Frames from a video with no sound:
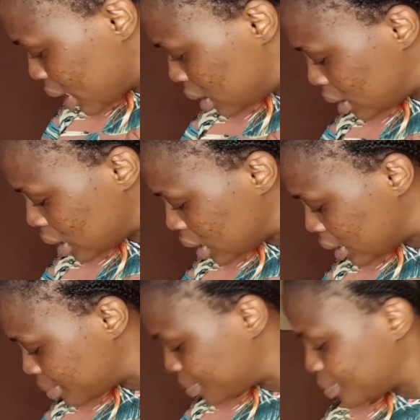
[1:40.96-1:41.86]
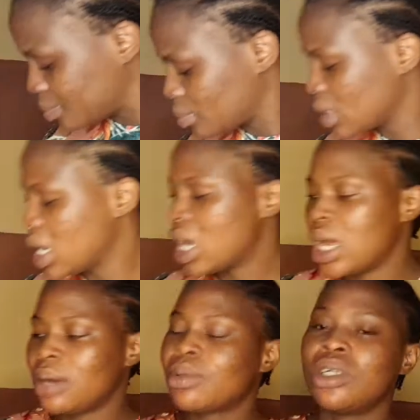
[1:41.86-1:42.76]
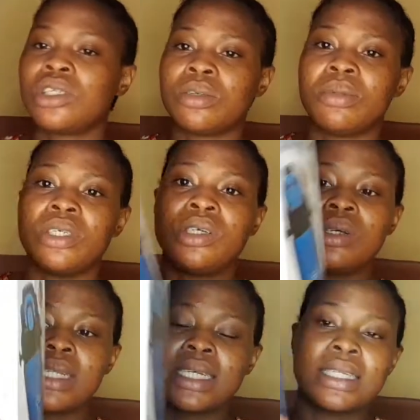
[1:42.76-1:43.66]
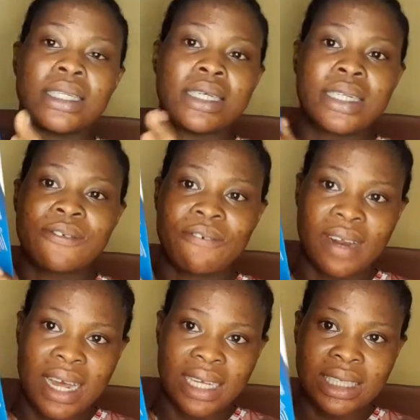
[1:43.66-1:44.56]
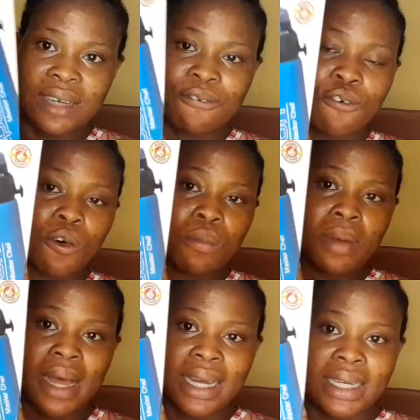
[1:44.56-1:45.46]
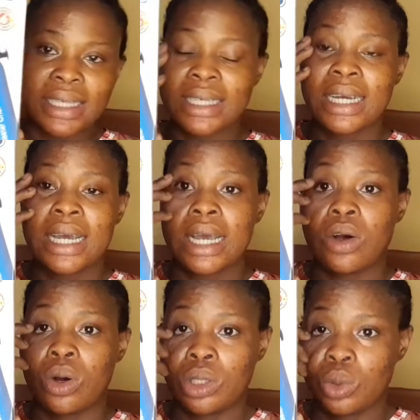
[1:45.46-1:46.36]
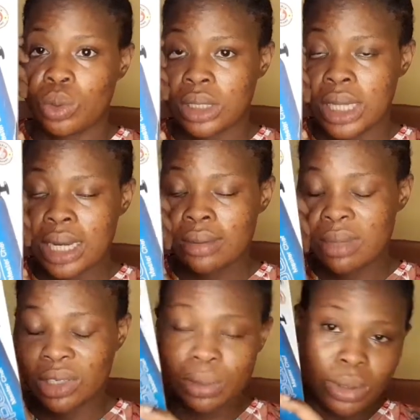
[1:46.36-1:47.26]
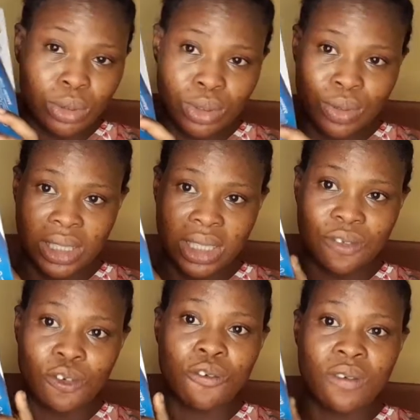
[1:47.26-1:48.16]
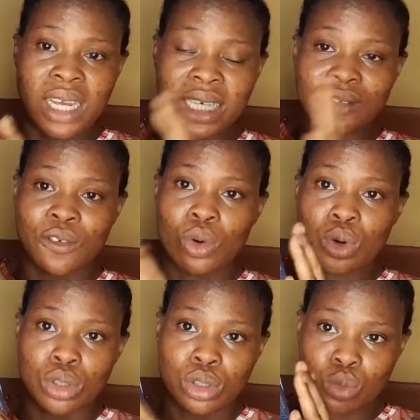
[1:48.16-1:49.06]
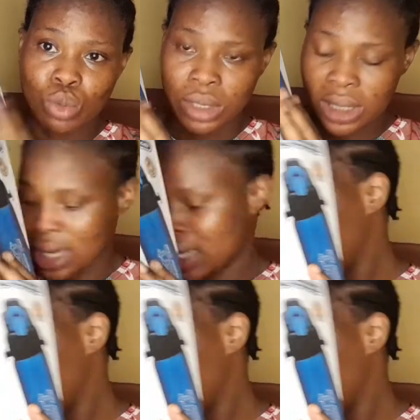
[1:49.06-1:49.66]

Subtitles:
they. I'm going to be using this flask for my hot water. My hospital requested for flasks for hot water.